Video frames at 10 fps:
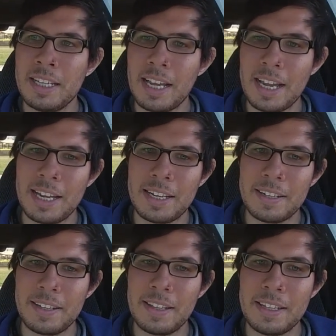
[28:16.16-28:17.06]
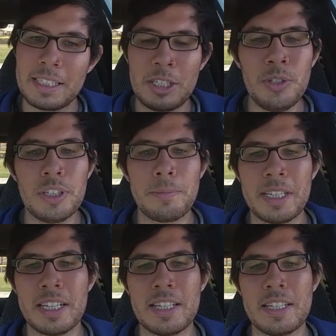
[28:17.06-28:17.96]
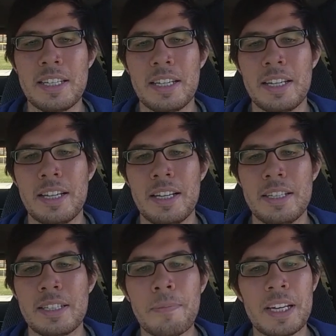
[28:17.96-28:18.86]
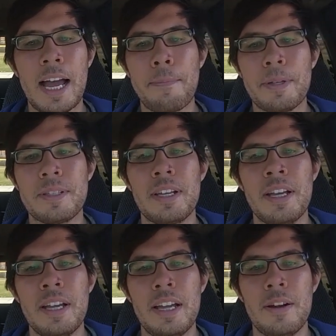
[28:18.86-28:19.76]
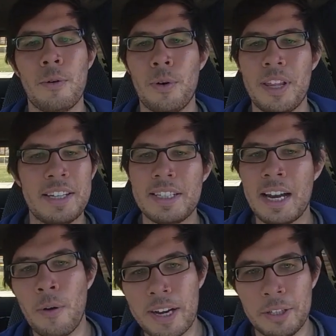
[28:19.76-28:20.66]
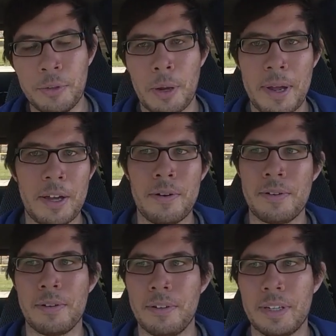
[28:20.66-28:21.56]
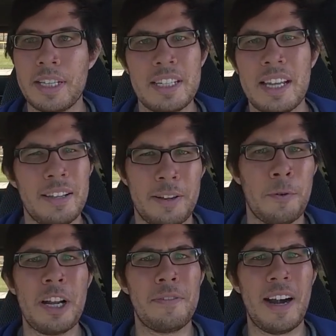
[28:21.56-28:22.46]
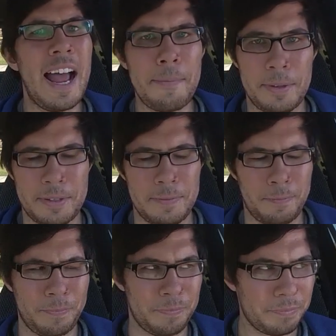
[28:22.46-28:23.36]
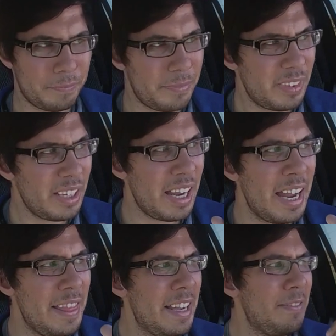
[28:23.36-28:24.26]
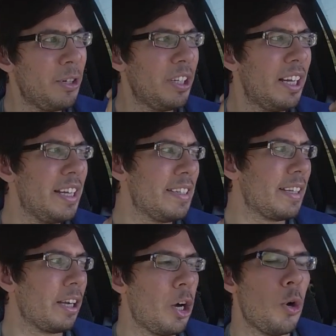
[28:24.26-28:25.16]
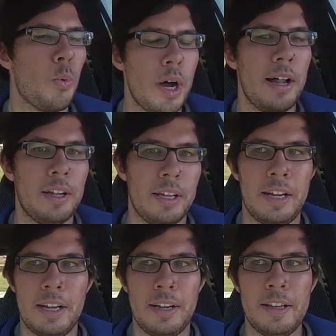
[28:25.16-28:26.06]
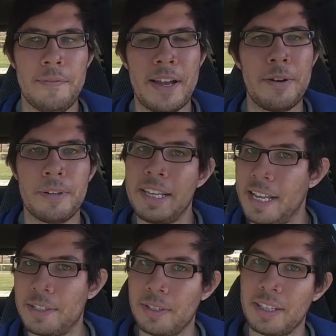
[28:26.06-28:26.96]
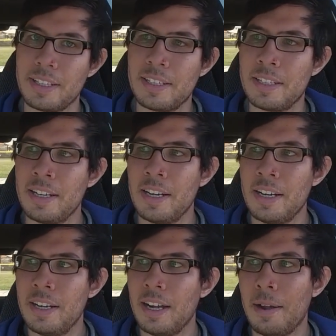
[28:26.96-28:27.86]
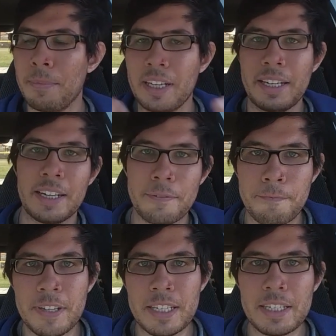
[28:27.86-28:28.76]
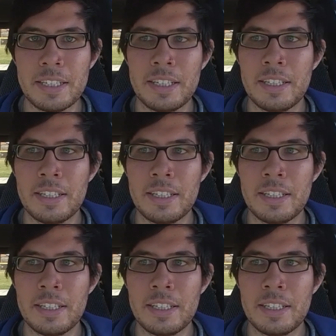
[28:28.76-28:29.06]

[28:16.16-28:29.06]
And it's usually because something happens, or they decide, oh, I can do it on my own, or this, that, like whatever happens. And they realize like, oh, well, if I don't cancel this, I'm going to get a fee.